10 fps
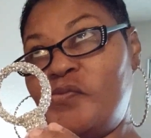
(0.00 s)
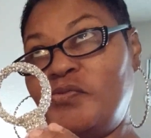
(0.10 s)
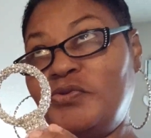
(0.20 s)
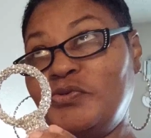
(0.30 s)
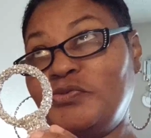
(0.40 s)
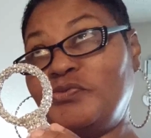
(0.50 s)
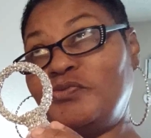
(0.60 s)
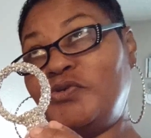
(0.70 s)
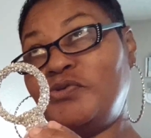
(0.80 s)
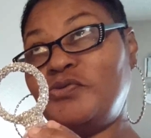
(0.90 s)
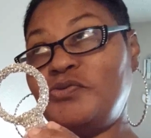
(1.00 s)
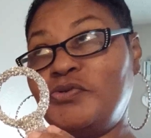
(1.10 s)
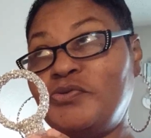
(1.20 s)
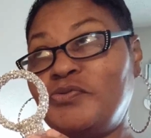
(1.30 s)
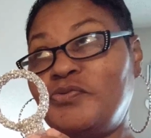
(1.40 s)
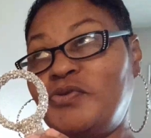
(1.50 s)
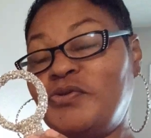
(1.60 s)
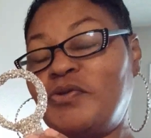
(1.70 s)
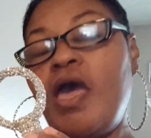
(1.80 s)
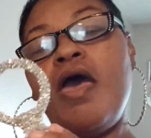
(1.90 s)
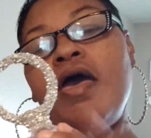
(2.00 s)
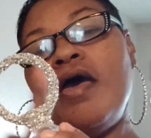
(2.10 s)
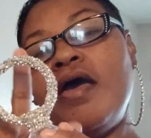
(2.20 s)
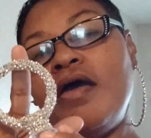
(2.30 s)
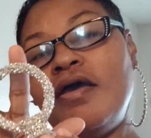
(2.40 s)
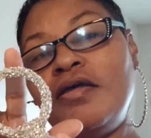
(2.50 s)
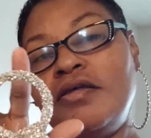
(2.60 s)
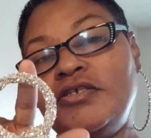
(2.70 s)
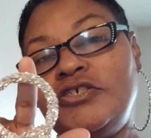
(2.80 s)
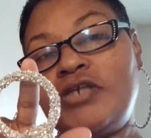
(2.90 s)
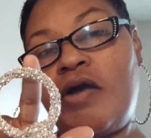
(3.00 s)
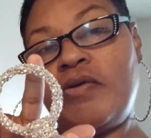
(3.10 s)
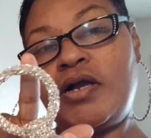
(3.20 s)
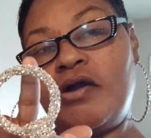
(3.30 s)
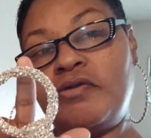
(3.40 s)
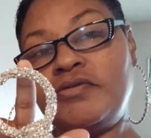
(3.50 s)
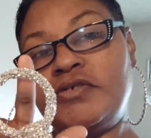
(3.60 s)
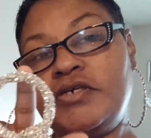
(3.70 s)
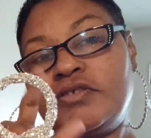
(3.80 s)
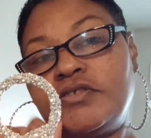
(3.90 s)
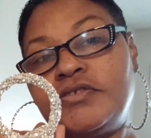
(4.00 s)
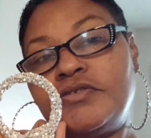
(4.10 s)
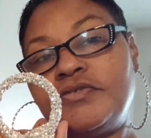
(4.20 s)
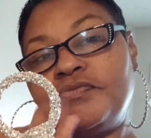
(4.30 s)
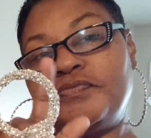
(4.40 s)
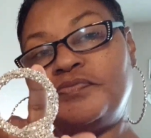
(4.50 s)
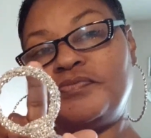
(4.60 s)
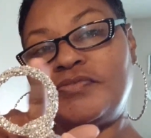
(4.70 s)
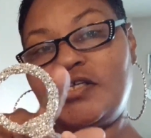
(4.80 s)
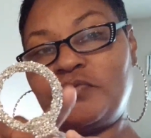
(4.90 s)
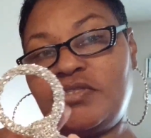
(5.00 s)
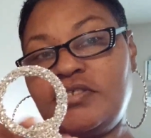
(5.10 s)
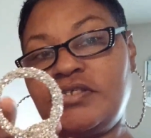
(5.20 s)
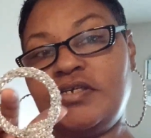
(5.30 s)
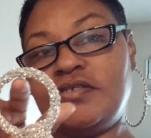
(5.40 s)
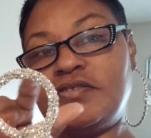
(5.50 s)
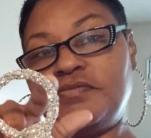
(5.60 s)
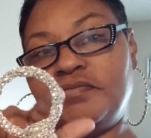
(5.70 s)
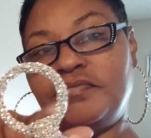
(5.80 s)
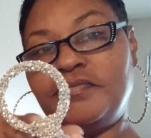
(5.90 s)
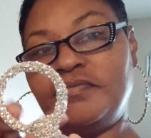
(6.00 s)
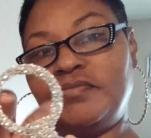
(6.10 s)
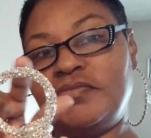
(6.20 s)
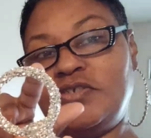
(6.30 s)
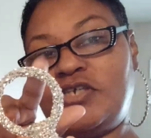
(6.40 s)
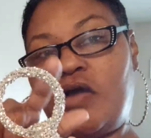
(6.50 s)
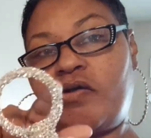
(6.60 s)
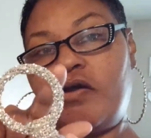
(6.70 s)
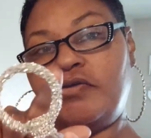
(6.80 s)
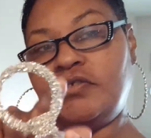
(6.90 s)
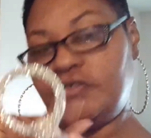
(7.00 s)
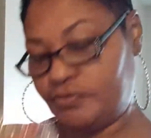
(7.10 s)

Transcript: Dun, dun, dun, Shower curtain hooks. That's what this is shower curtain hook.